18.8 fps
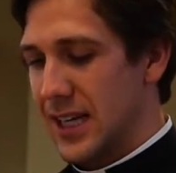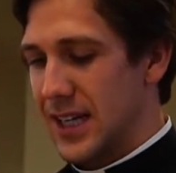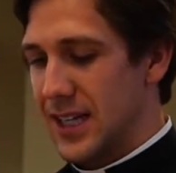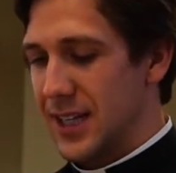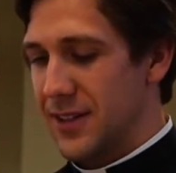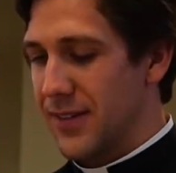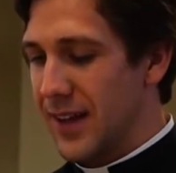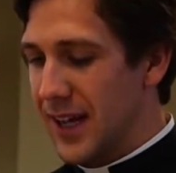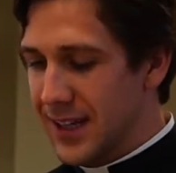
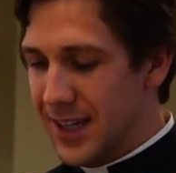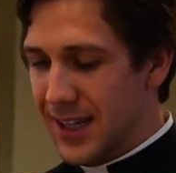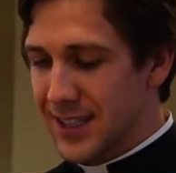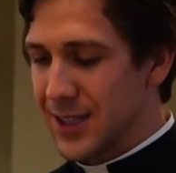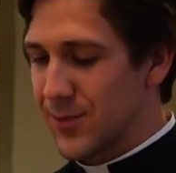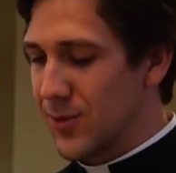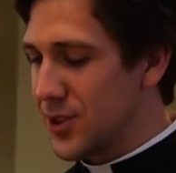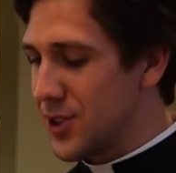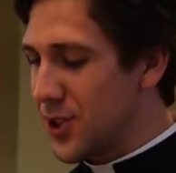The fact that
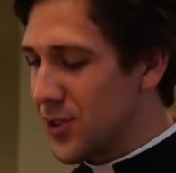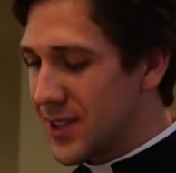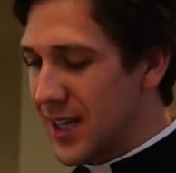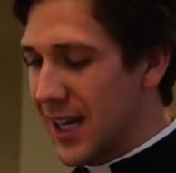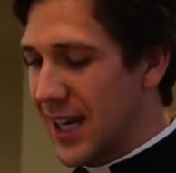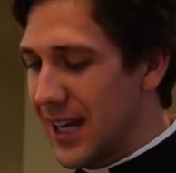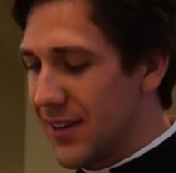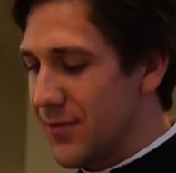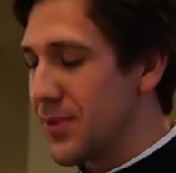someone's using
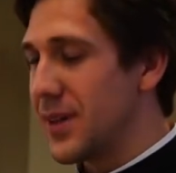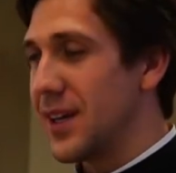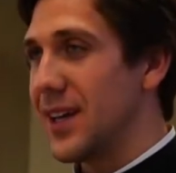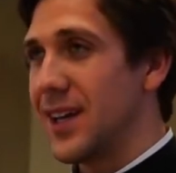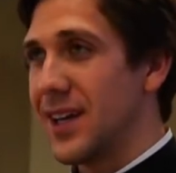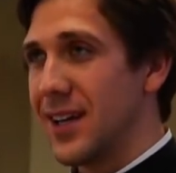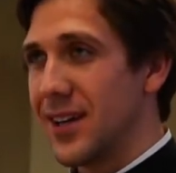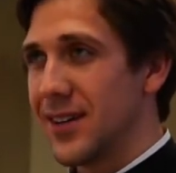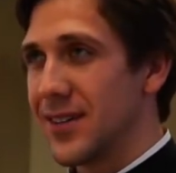
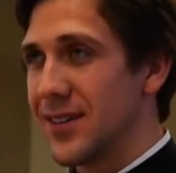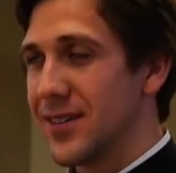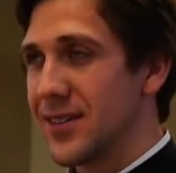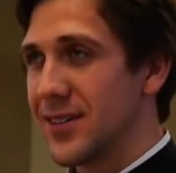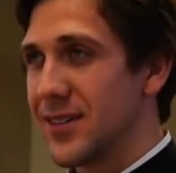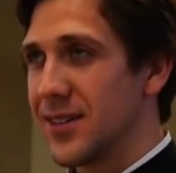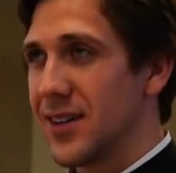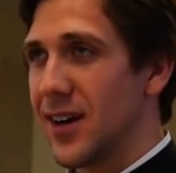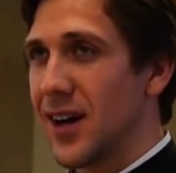NFP
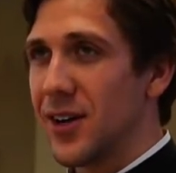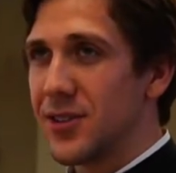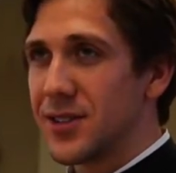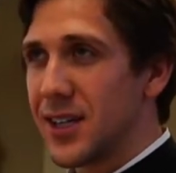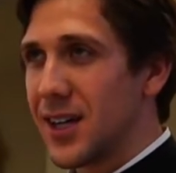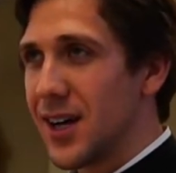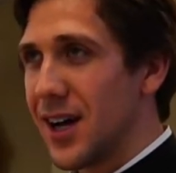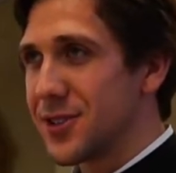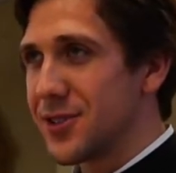and not using
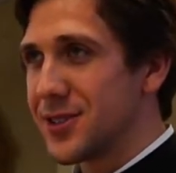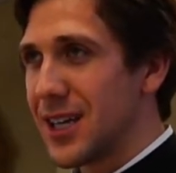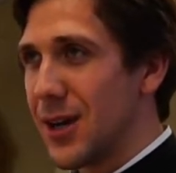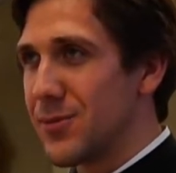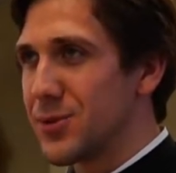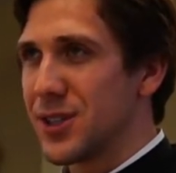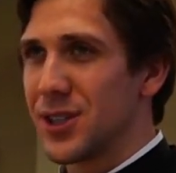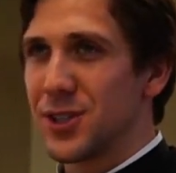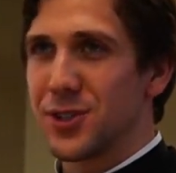contraception and